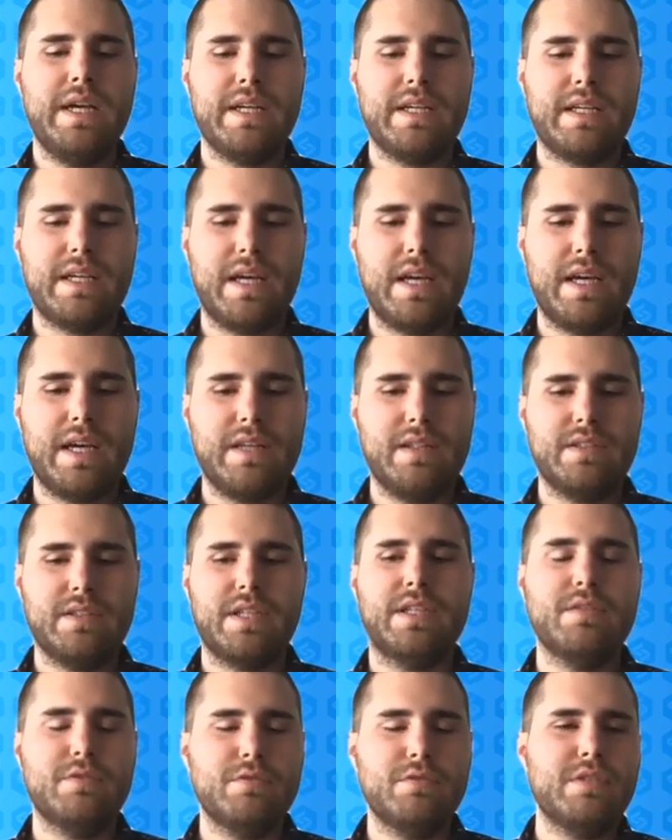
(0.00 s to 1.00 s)
can
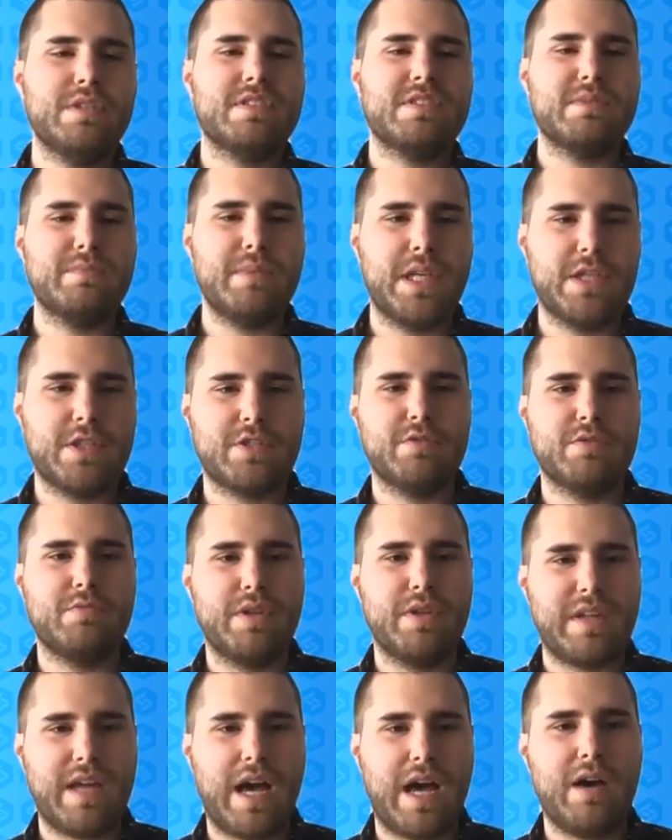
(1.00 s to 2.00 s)
do estimation
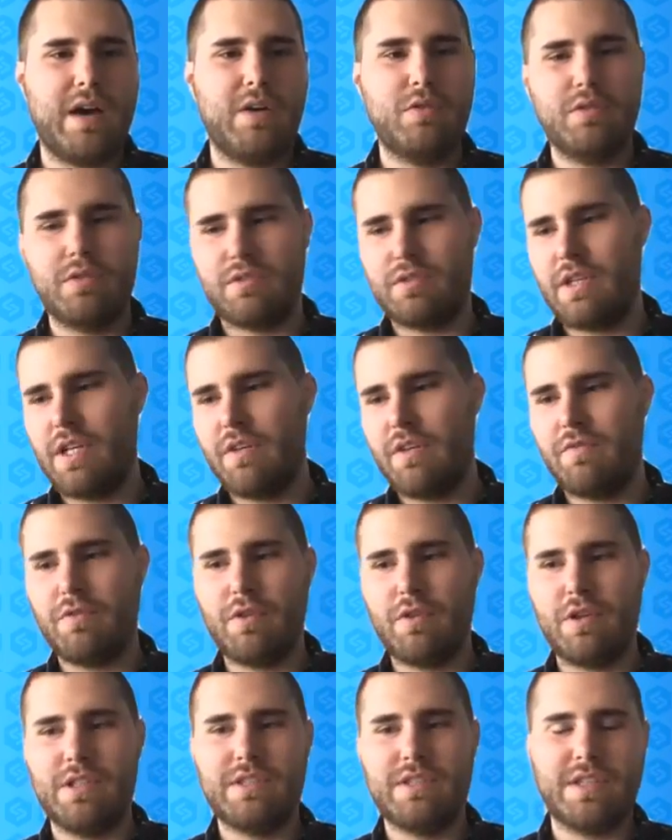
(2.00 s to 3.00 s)
without
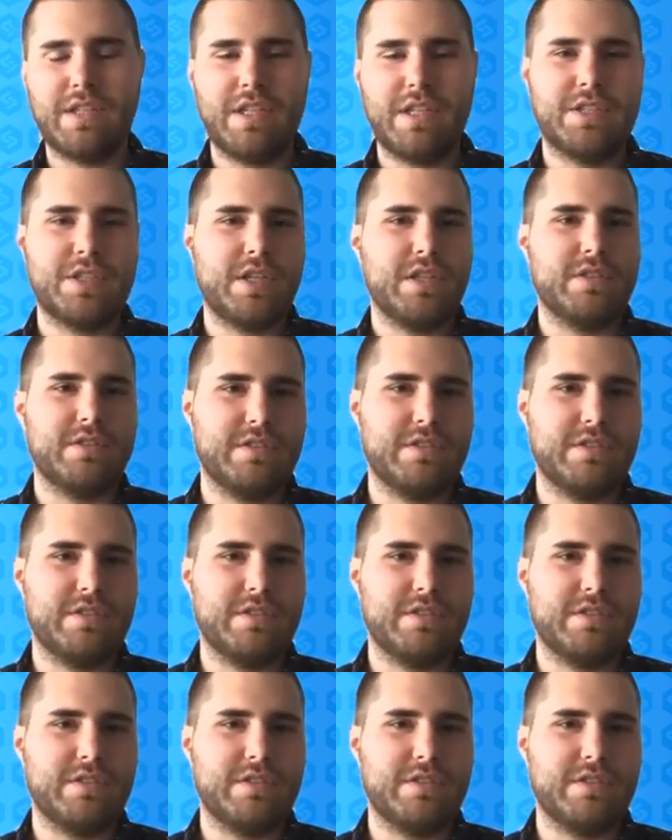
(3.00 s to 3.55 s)
influencing each other.